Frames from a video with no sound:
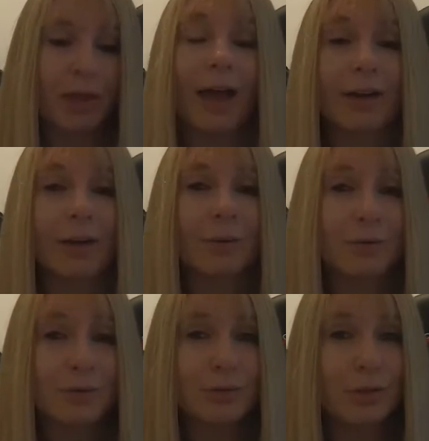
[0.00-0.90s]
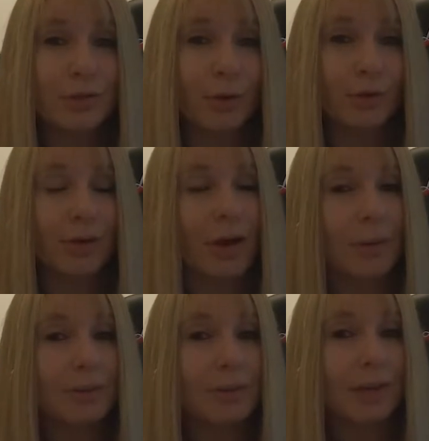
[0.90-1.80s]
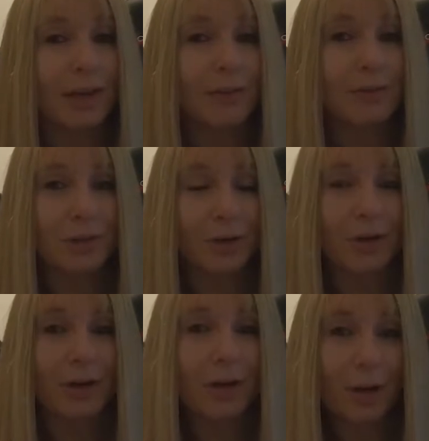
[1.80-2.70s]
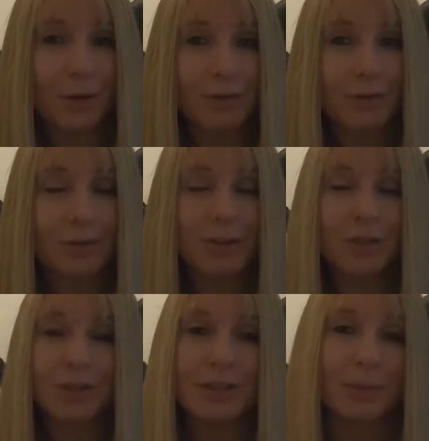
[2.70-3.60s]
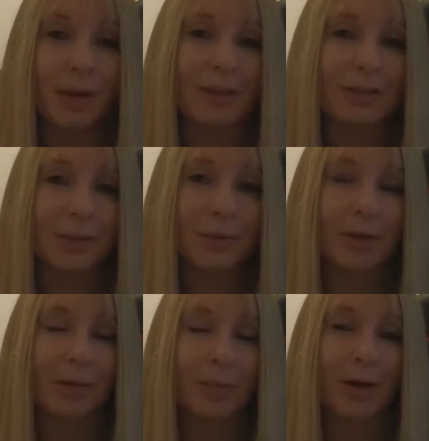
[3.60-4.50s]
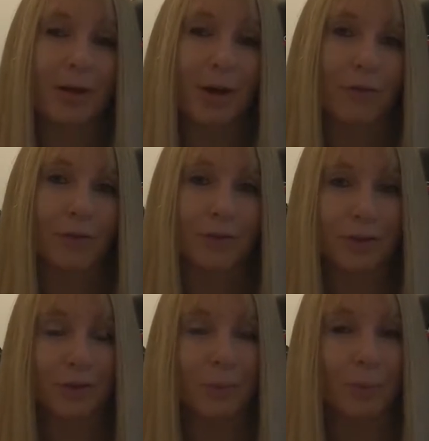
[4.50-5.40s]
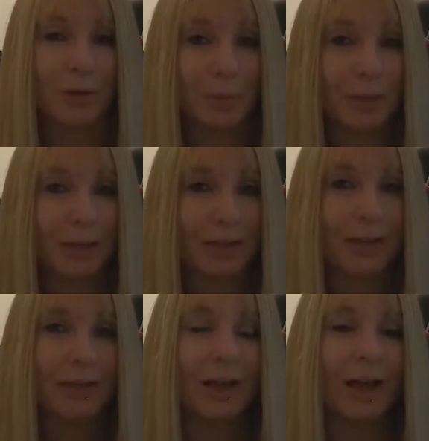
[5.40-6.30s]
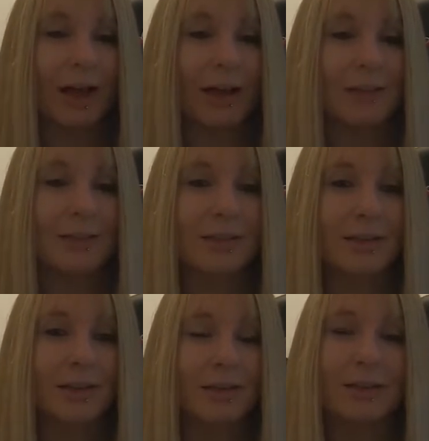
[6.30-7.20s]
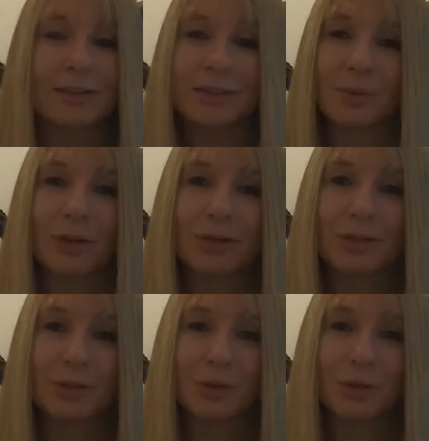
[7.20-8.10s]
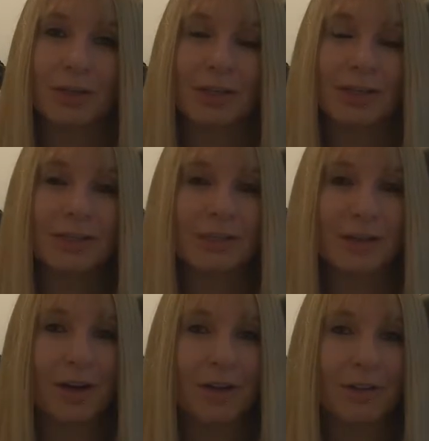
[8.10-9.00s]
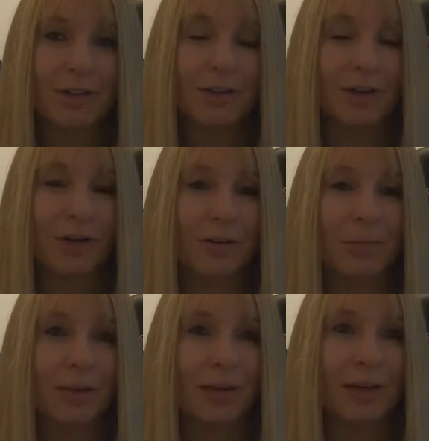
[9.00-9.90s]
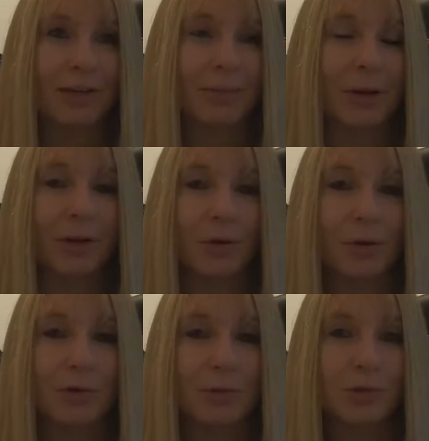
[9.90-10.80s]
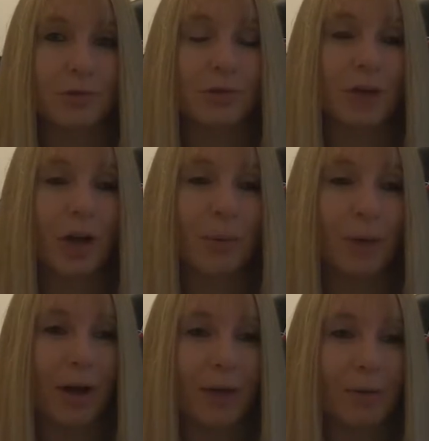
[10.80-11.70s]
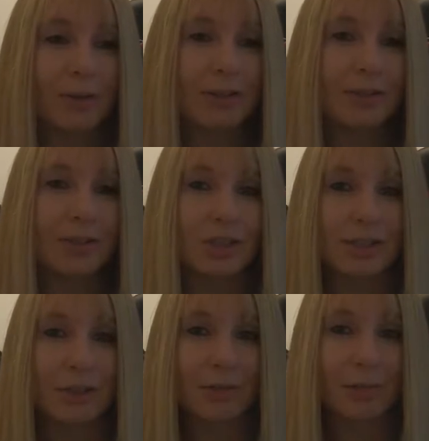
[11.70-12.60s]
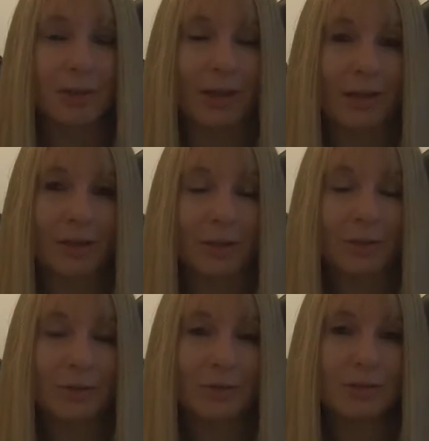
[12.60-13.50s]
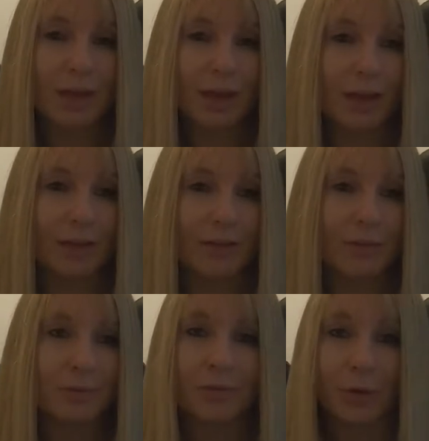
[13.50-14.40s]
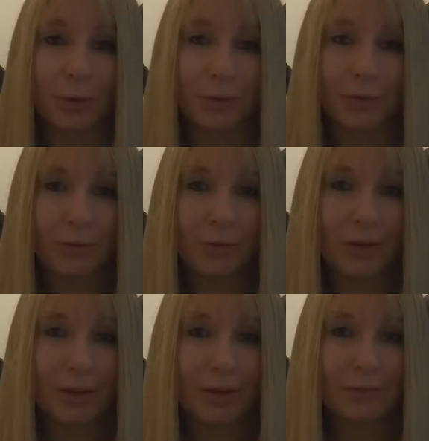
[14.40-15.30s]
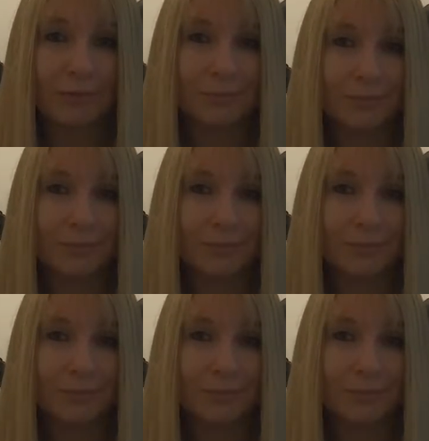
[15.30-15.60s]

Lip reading: And I was also told that I was gonna have to go alone due to the pandemic. My other half couldn't come with me. And this is where the story starts. I'd currently been in my local hospital for a couple hours. She's given me that news and we follow on from there.